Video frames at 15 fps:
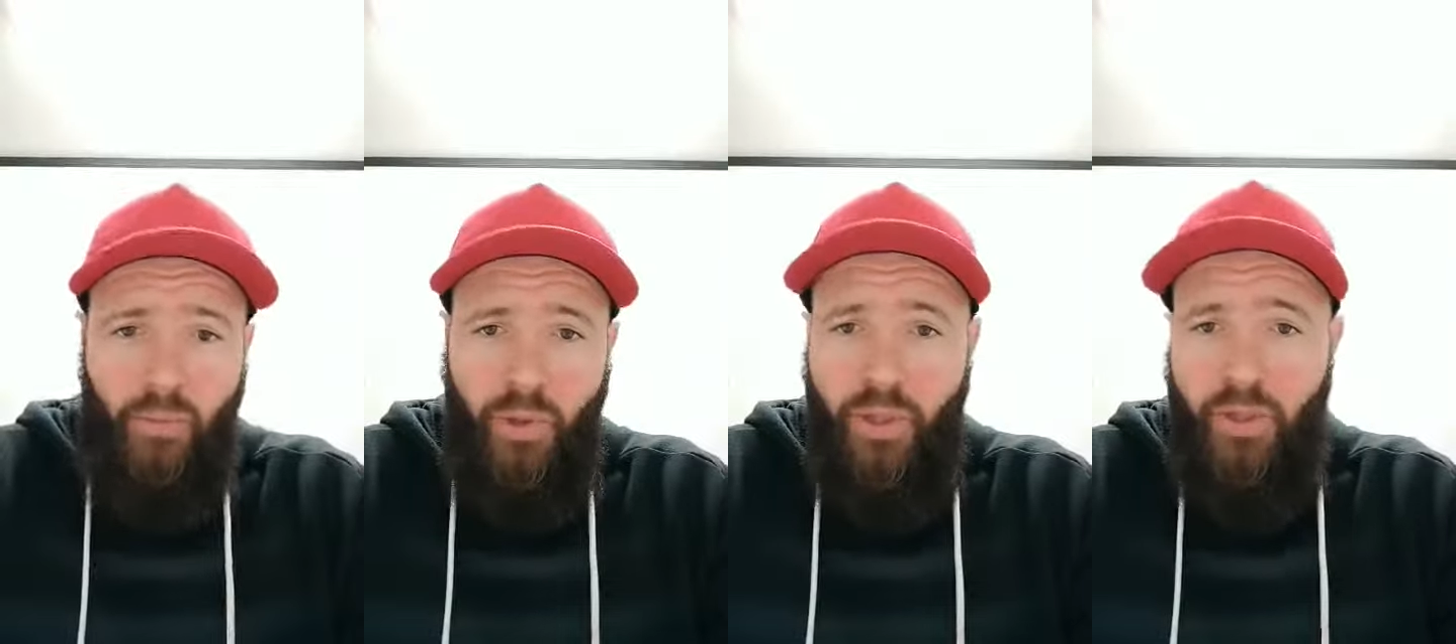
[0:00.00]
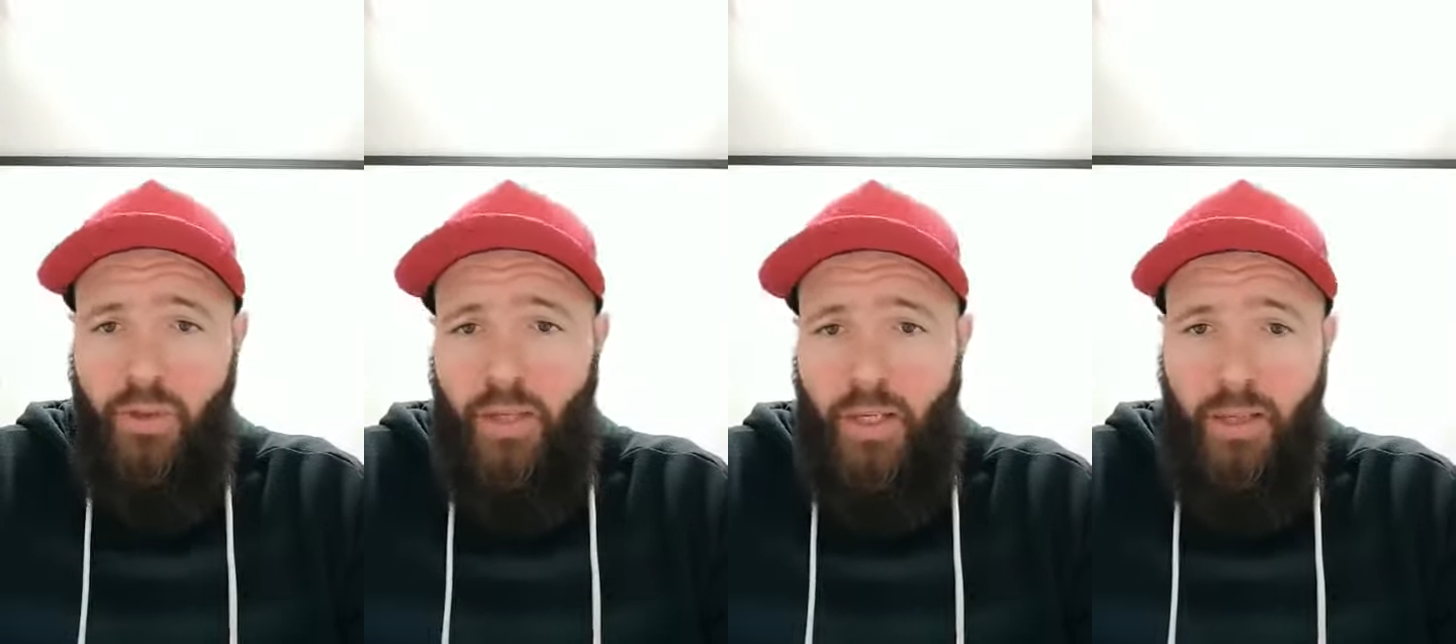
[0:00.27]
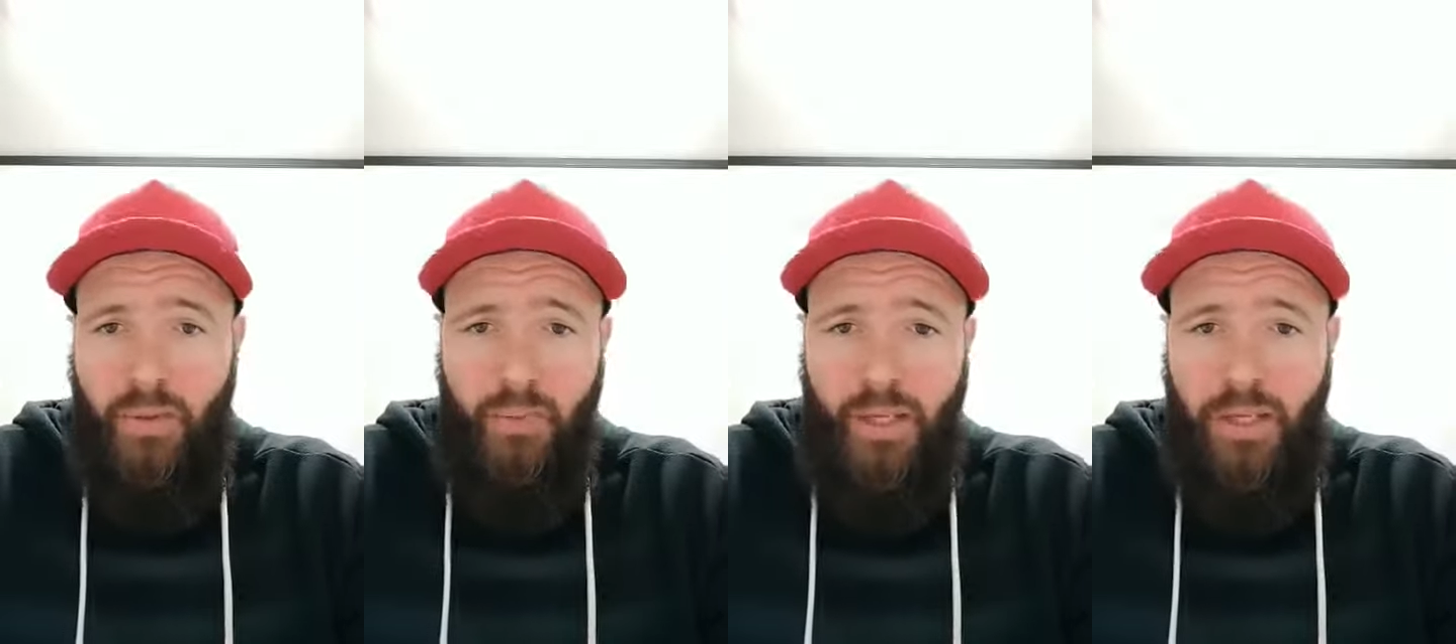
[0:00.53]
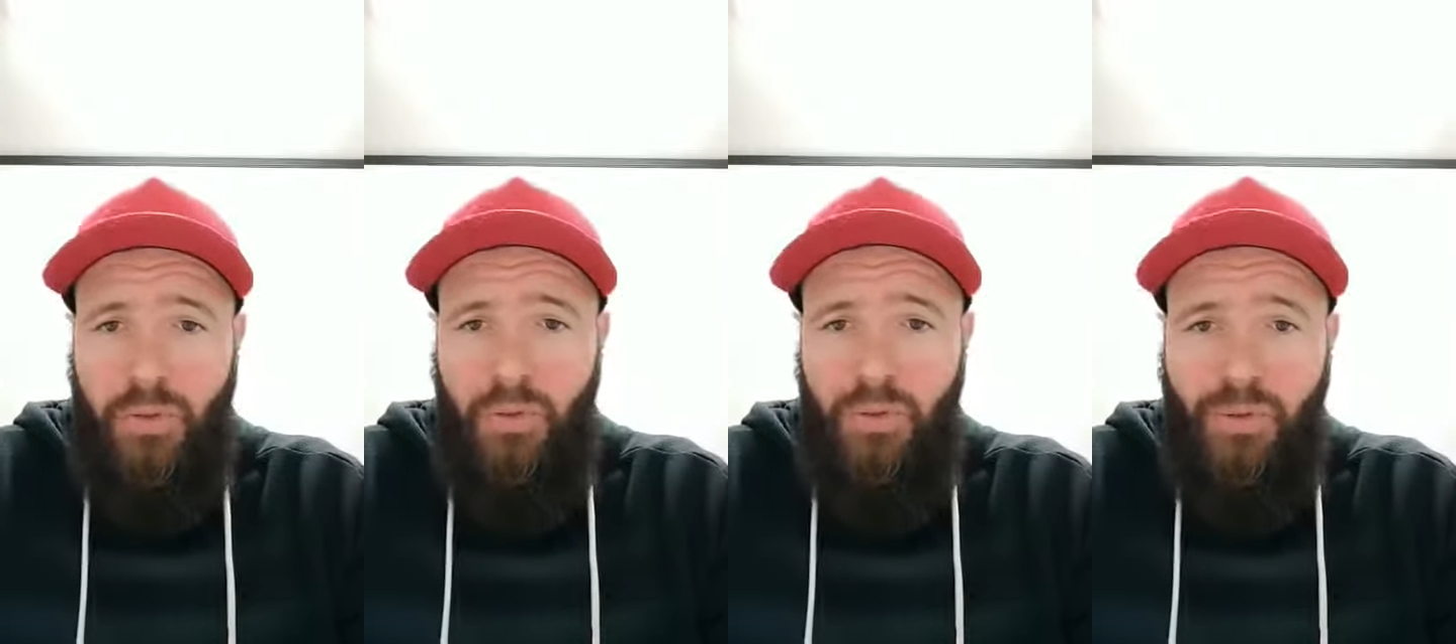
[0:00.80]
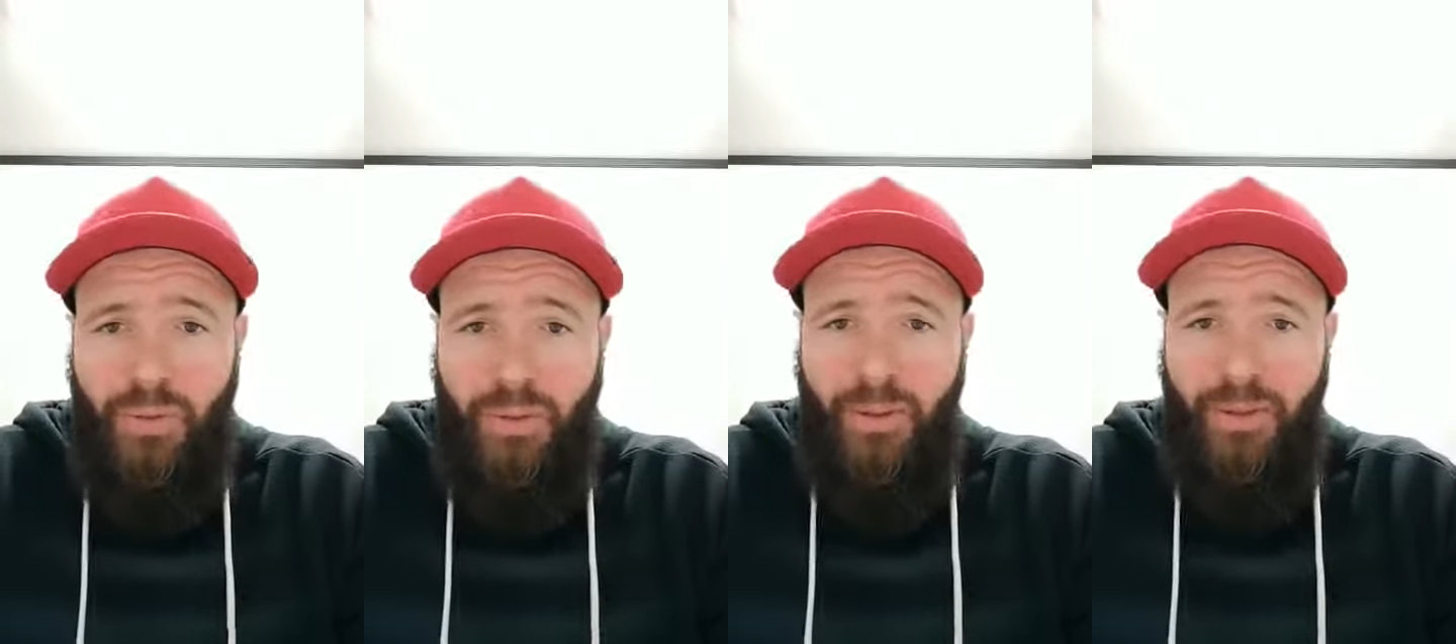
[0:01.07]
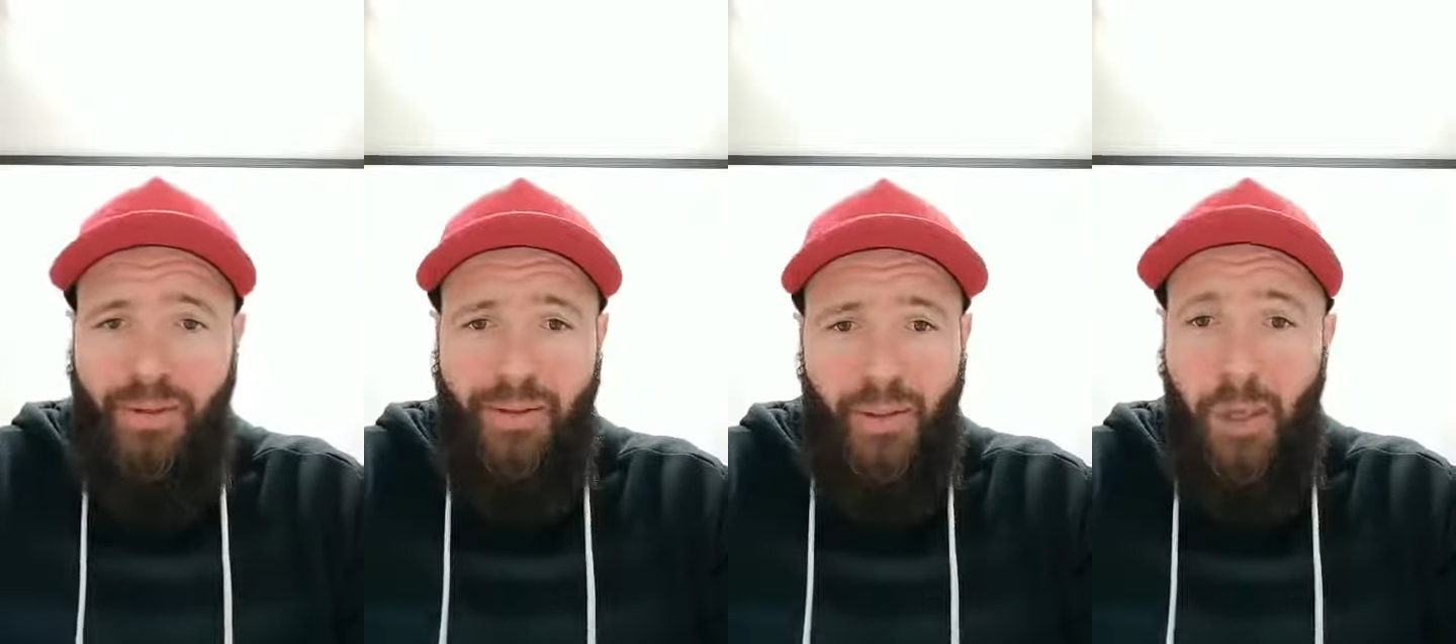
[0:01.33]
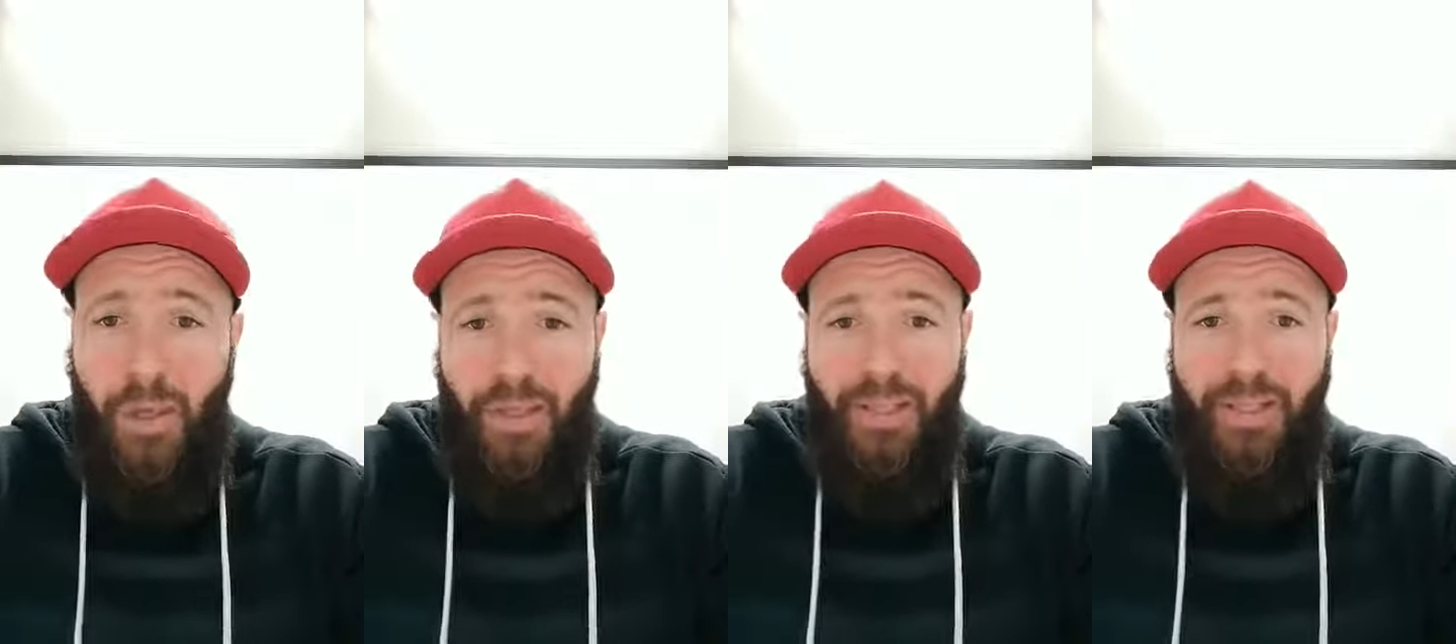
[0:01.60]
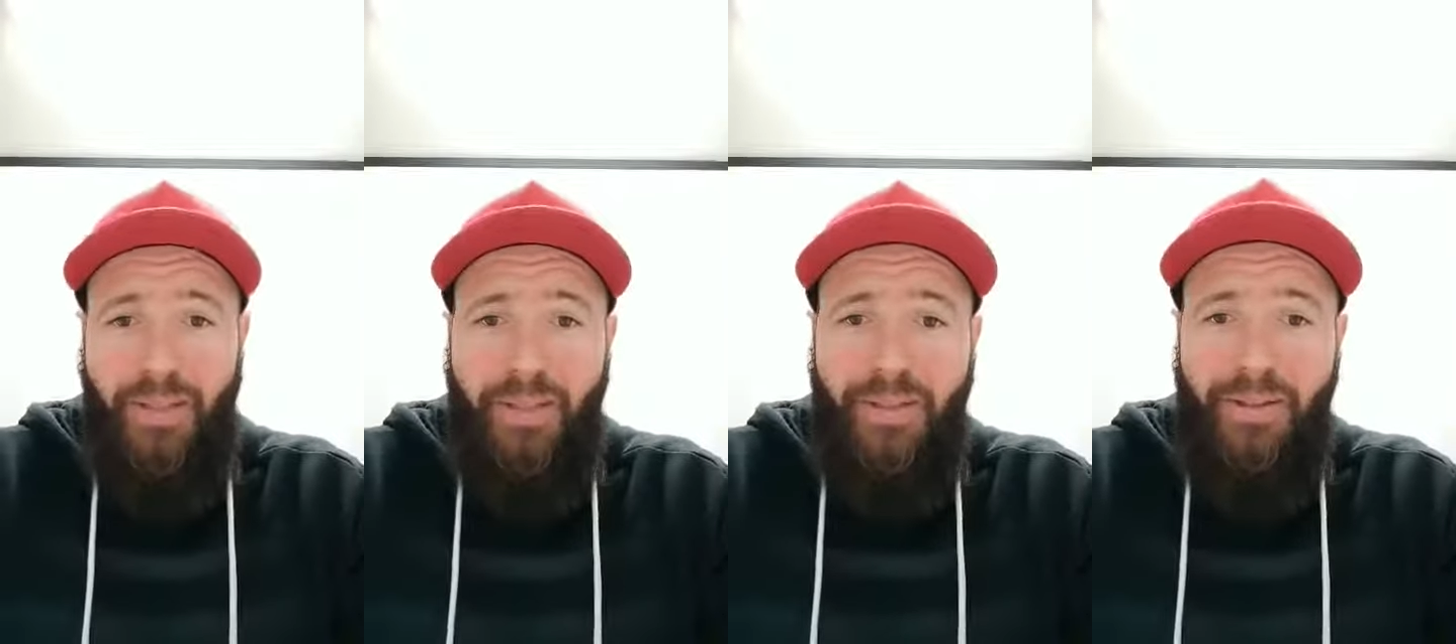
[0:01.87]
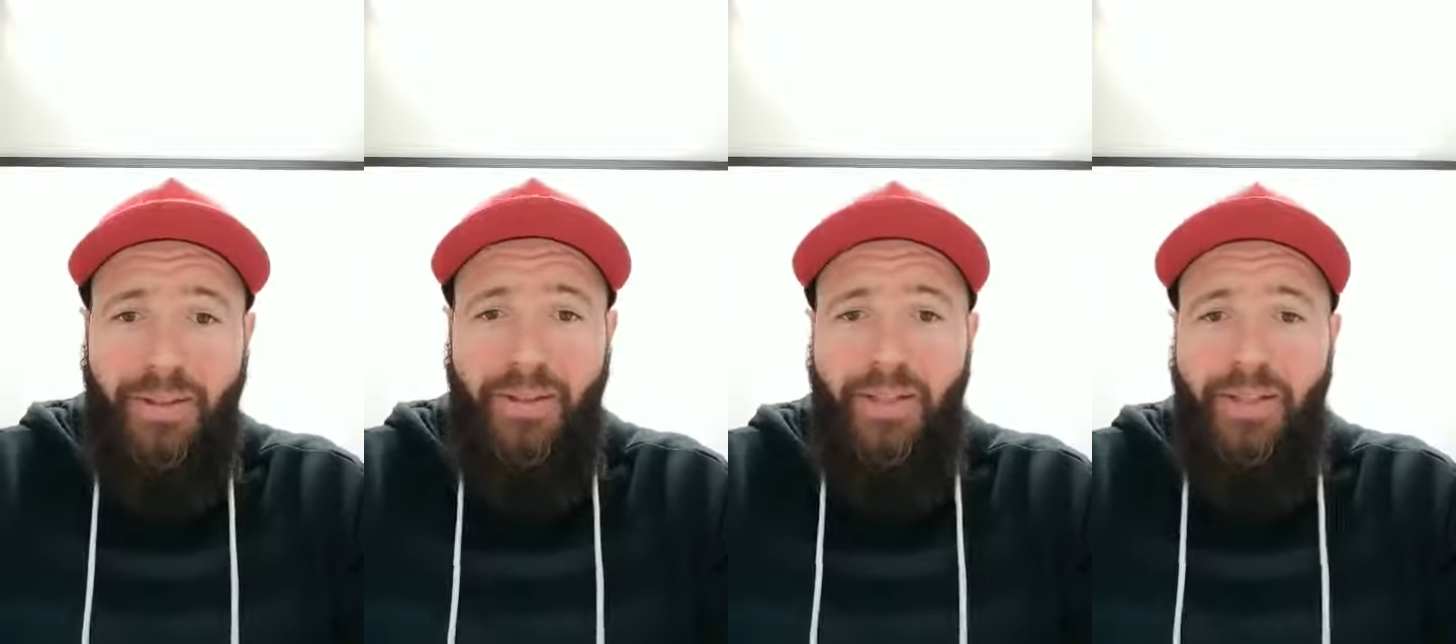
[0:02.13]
win any medals, but I did it.